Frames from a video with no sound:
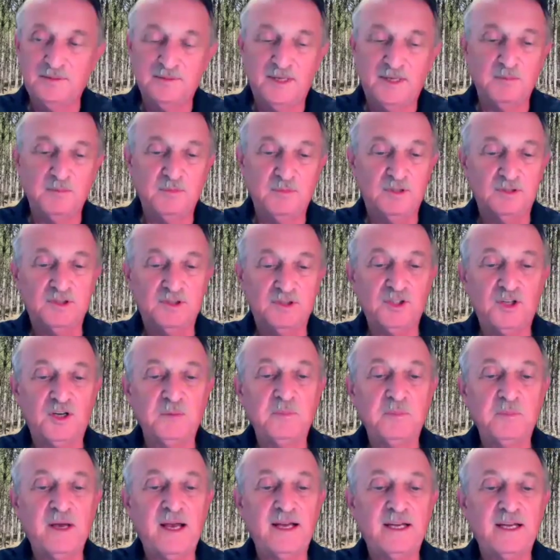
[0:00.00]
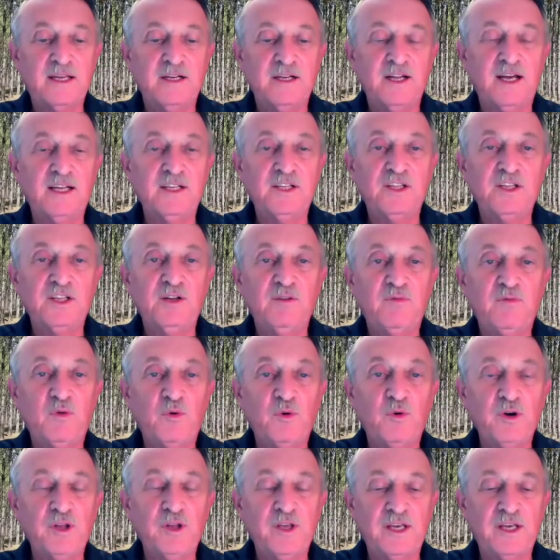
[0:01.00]
I'm going to start back in
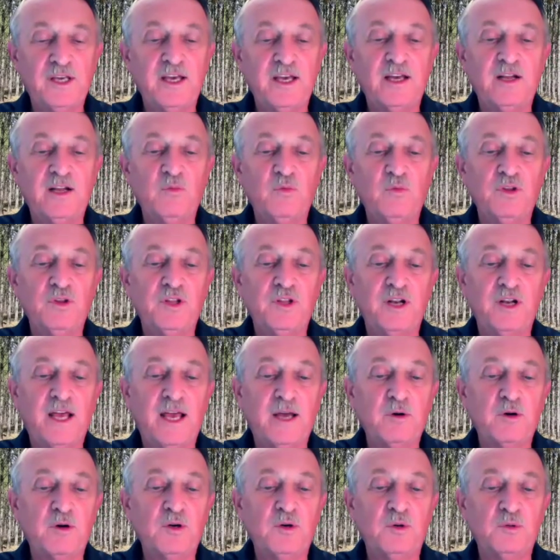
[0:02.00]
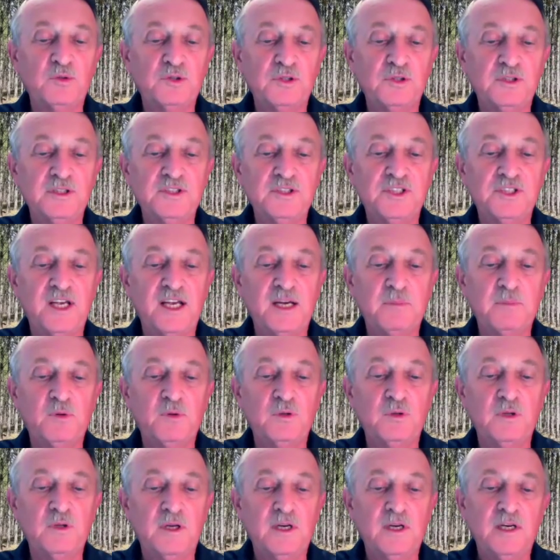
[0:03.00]
1940 again with an agricultural
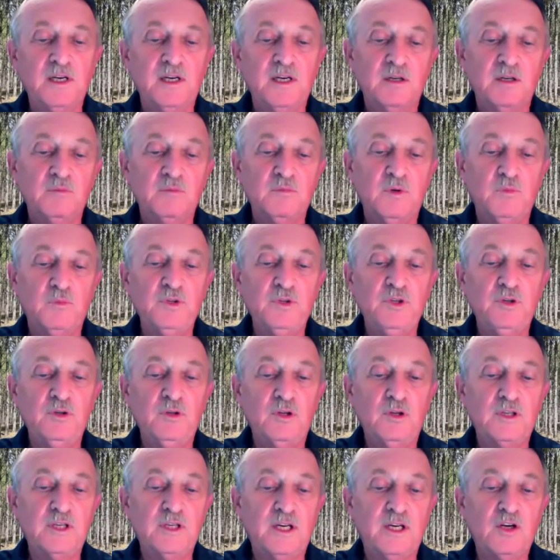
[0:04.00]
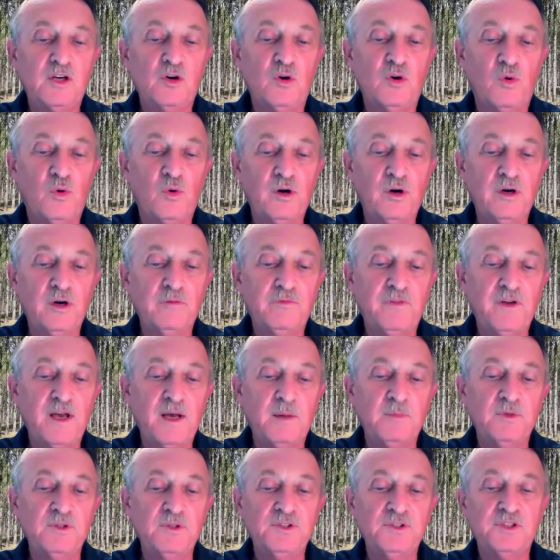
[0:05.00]
example. when you look at corn
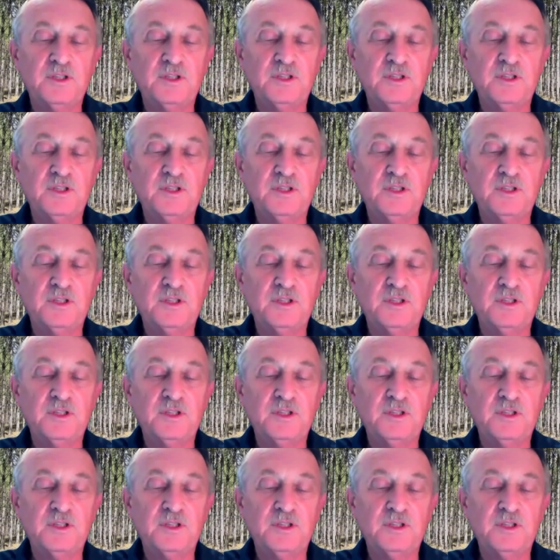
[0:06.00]
families